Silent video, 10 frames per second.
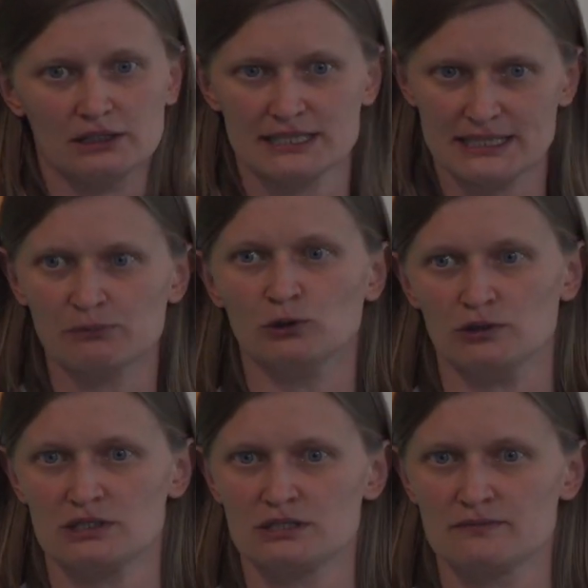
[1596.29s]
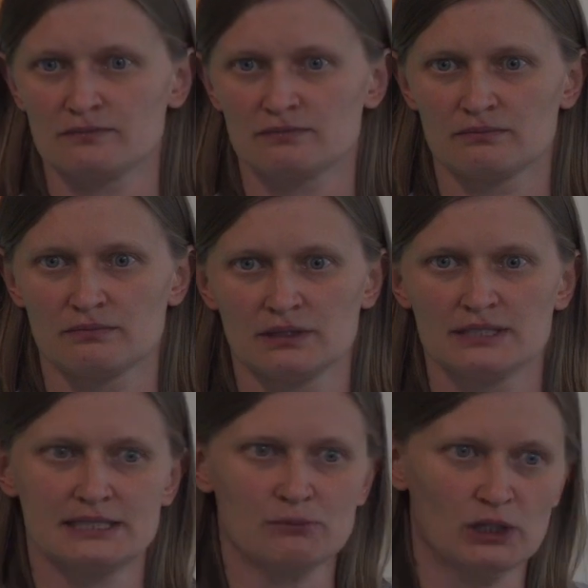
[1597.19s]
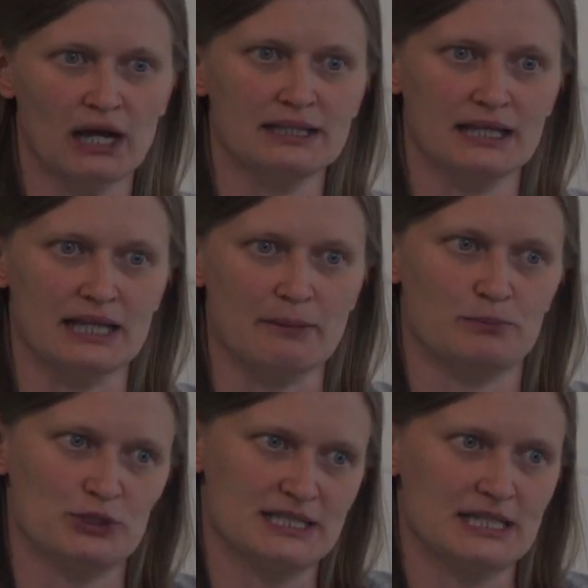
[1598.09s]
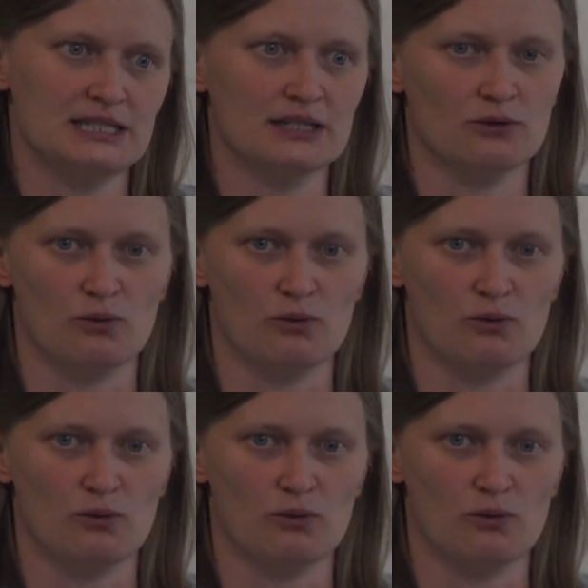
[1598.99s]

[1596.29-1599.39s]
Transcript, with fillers: stimulus, stimuli that are preceding